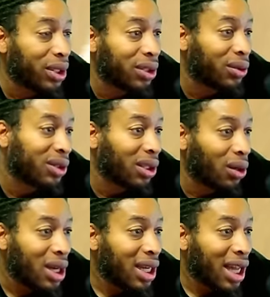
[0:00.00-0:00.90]
too. So
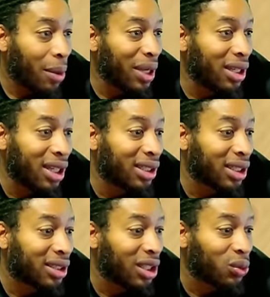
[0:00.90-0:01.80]
I mean, it
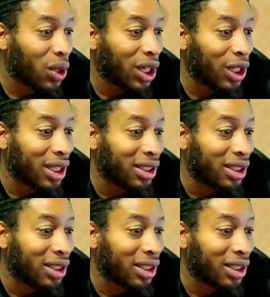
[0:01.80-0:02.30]
just is what it is.